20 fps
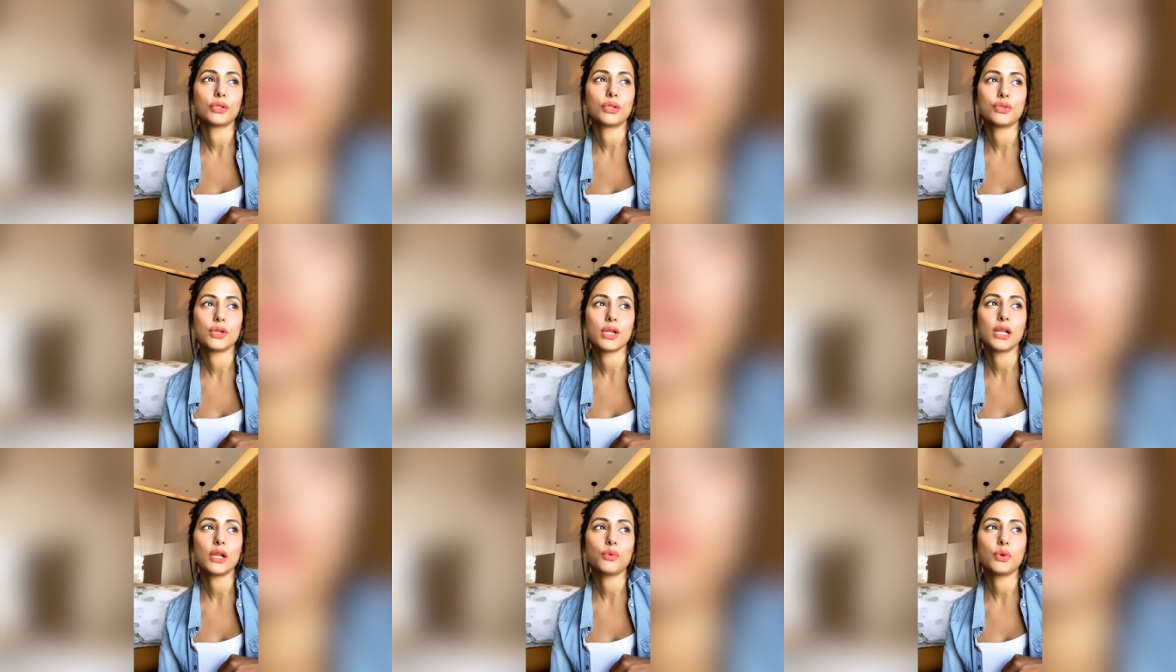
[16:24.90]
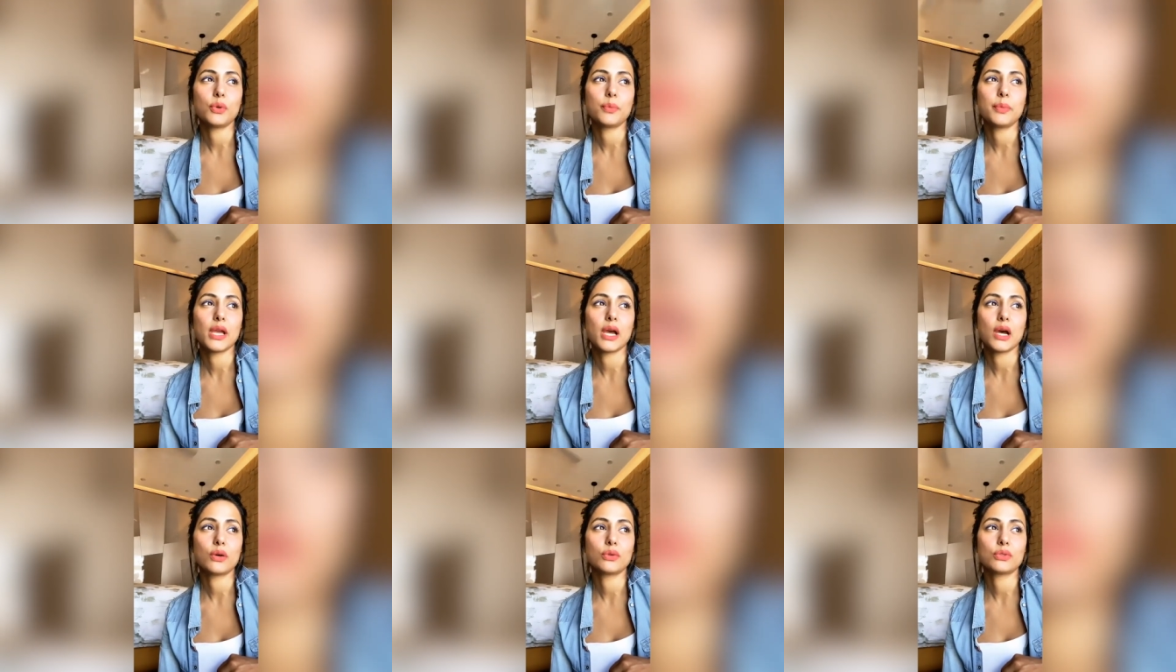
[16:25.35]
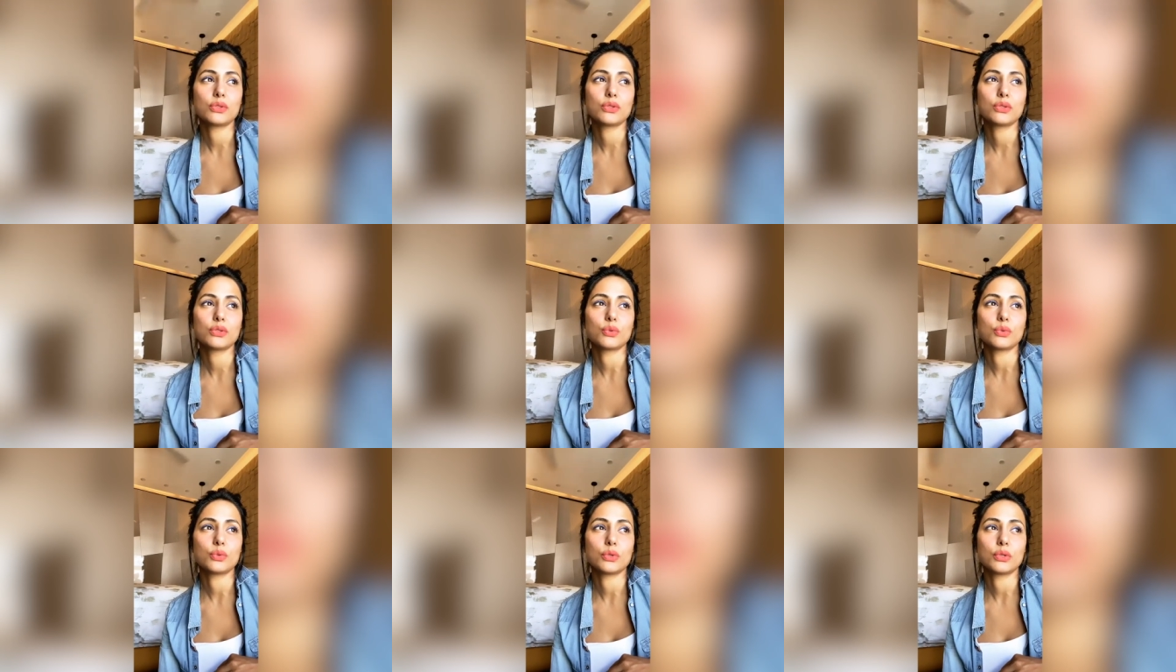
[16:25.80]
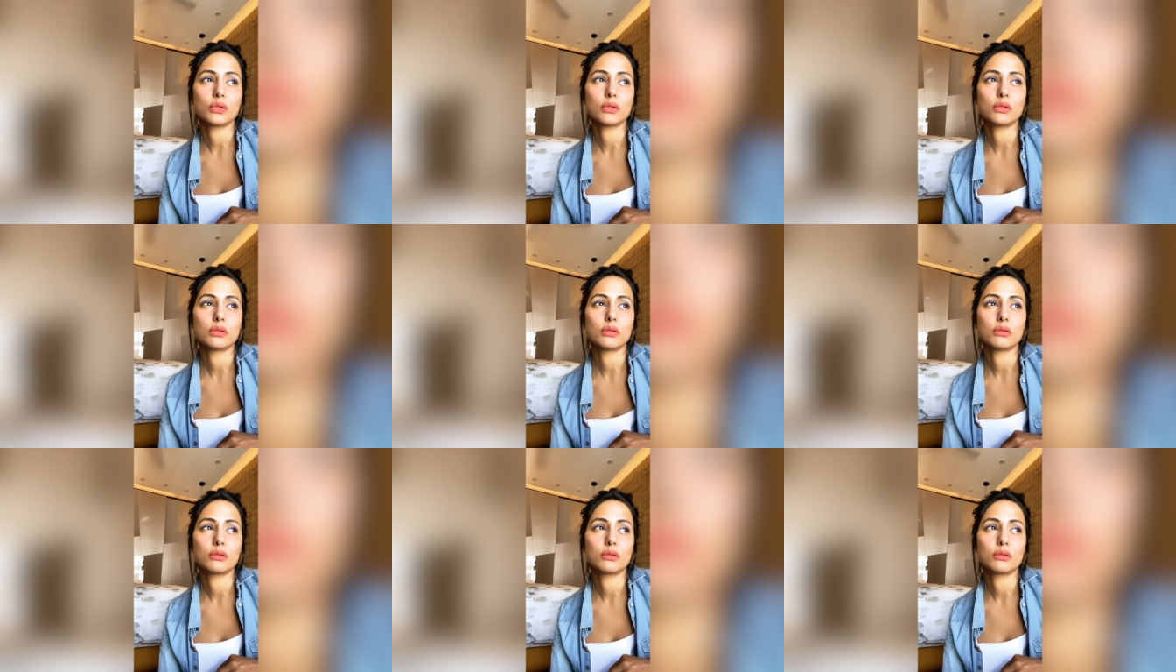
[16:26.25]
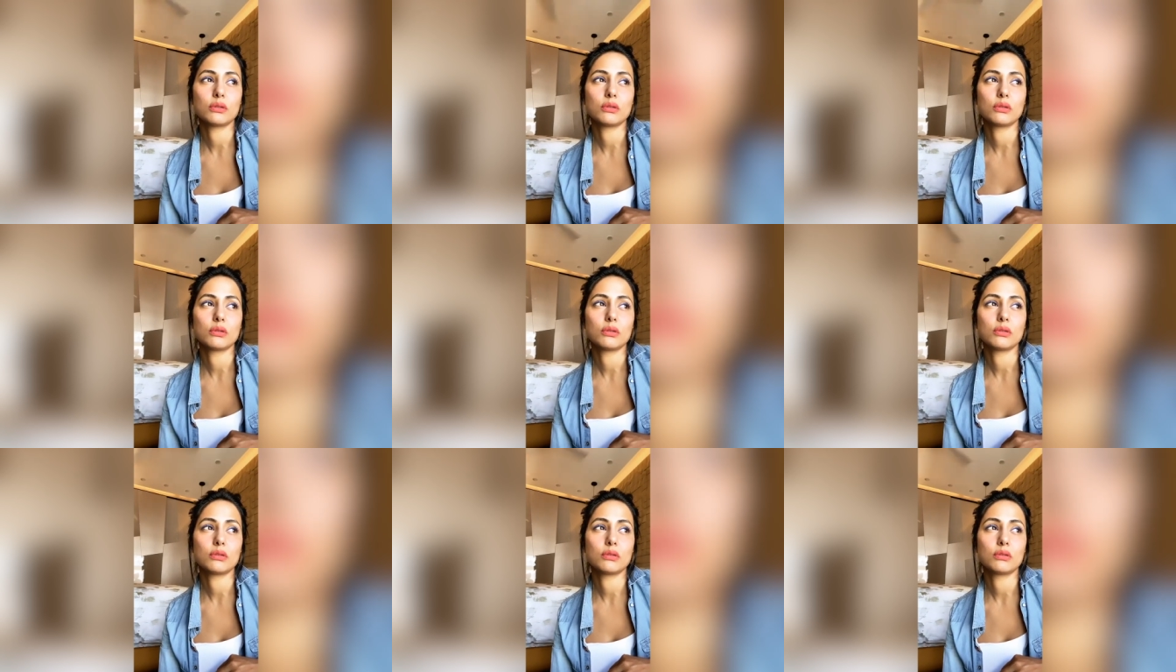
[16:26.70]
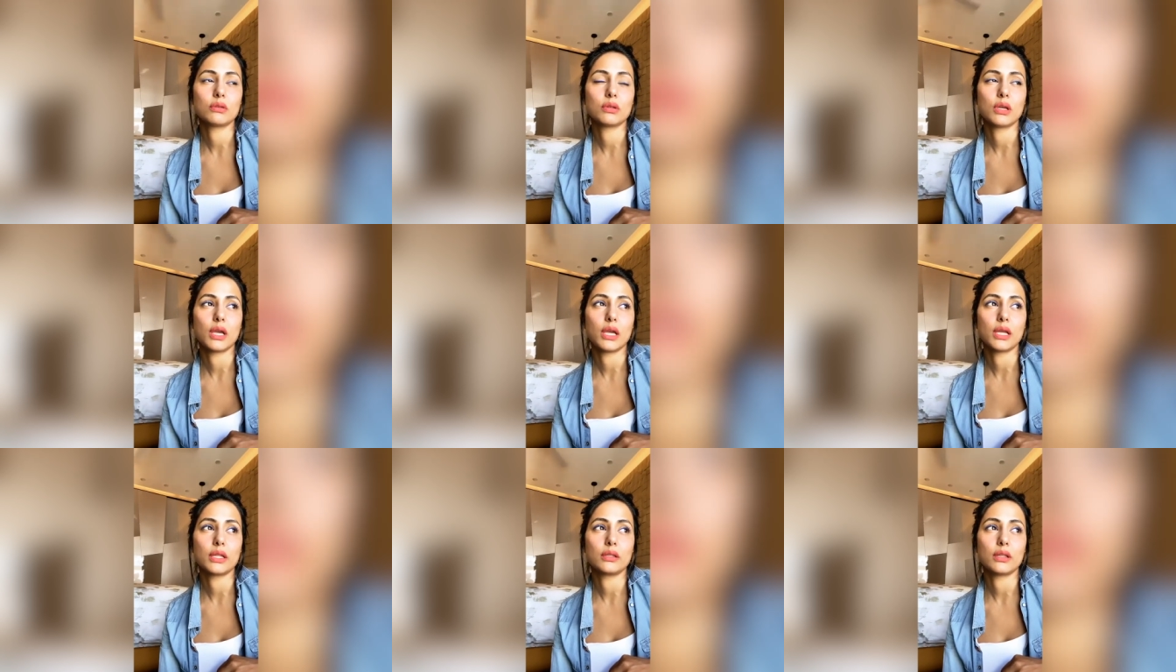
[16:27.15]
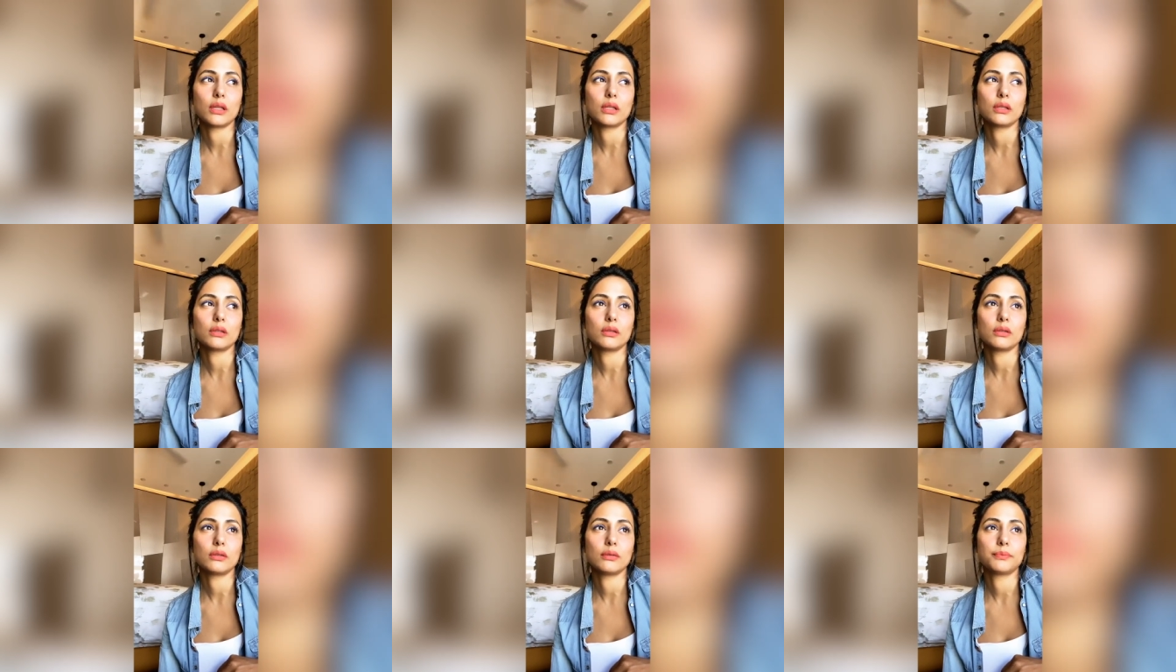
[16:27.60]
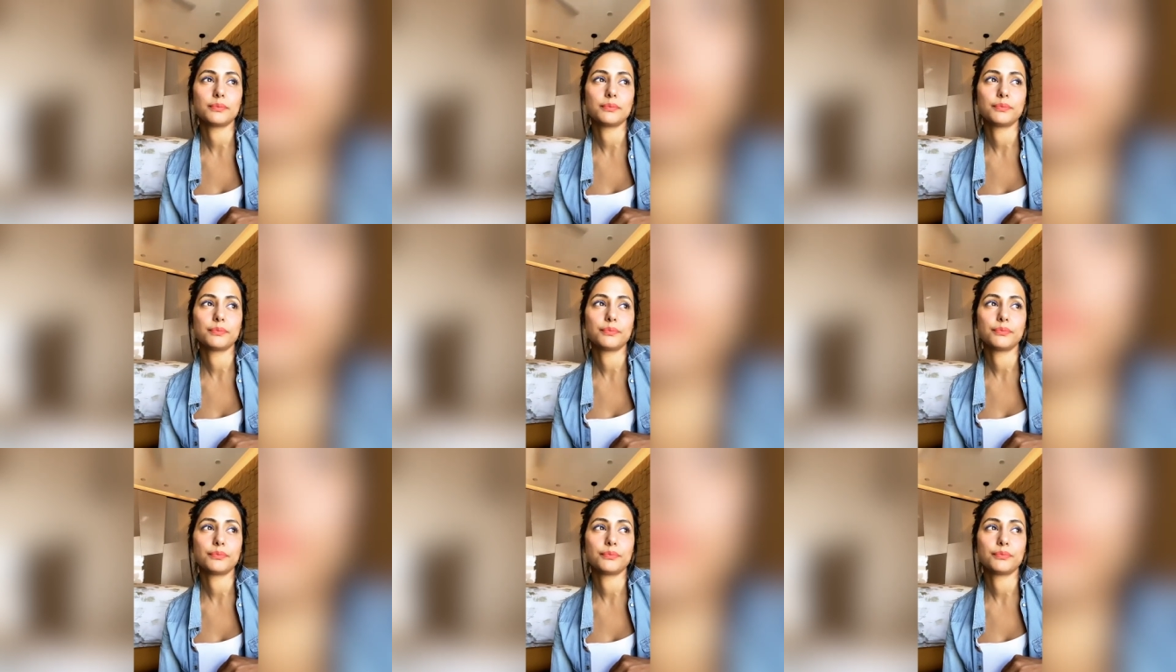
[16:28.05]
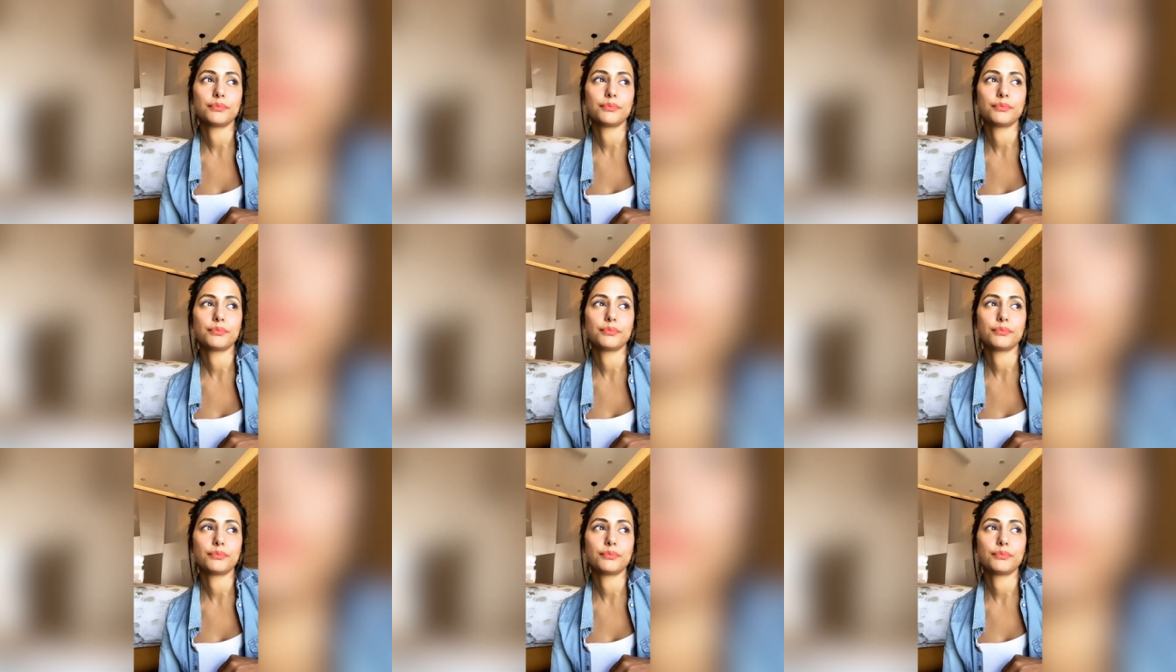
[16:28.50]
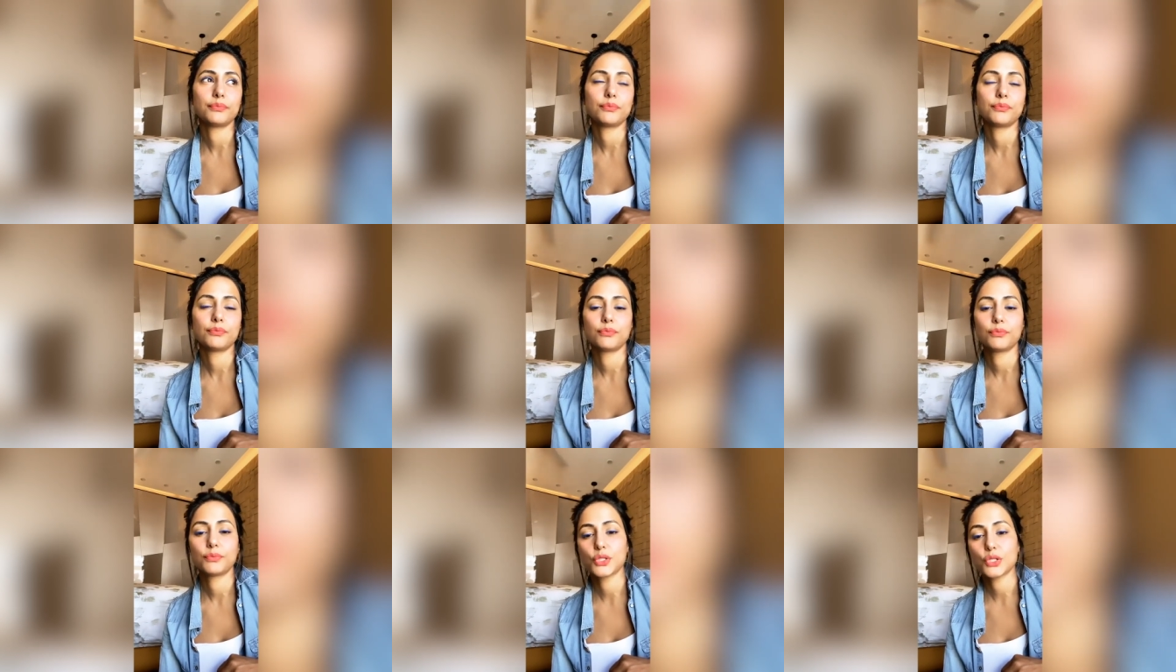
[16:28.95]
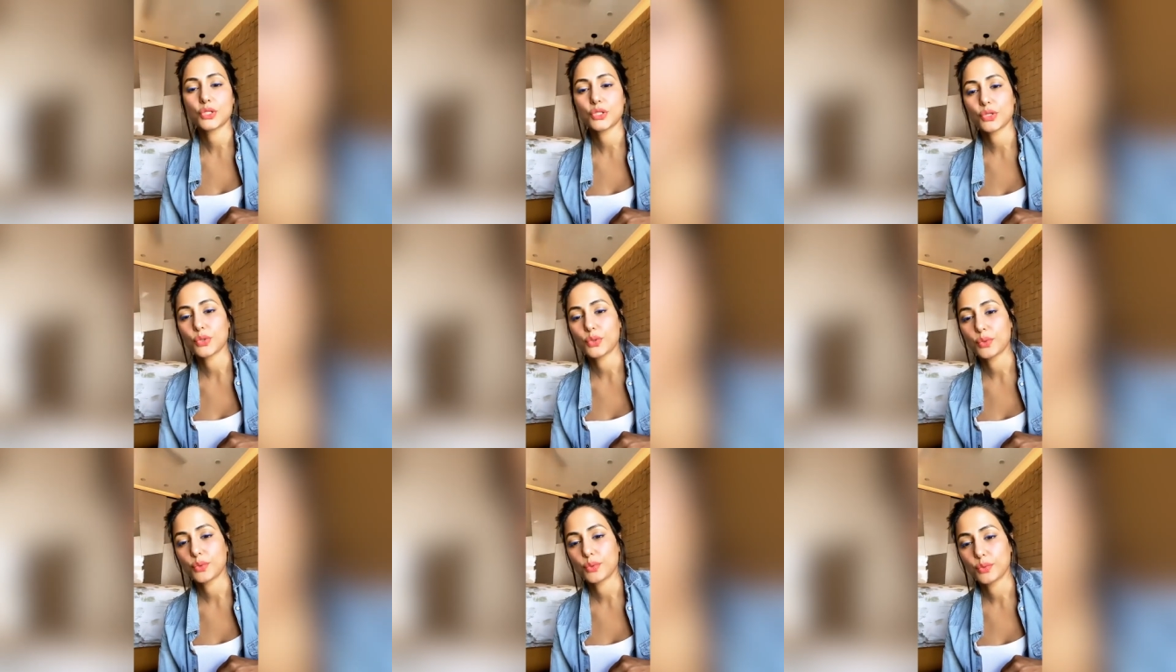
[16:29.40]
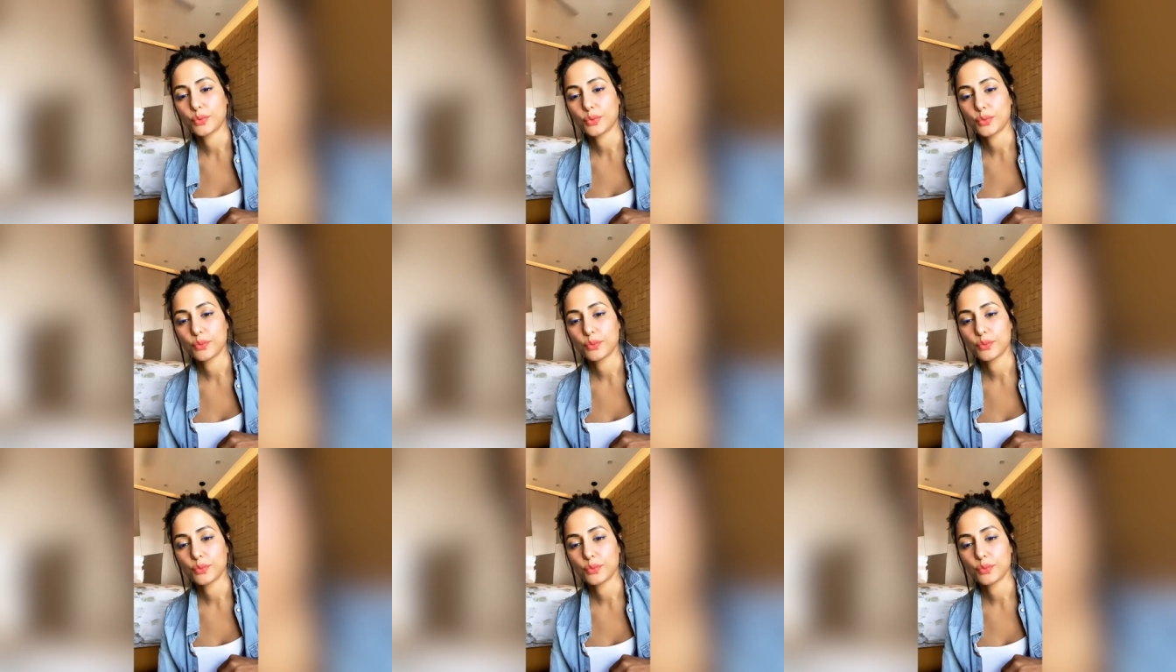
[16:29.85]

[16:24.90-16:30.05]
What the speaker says: the trailer would be out soon, and then the show,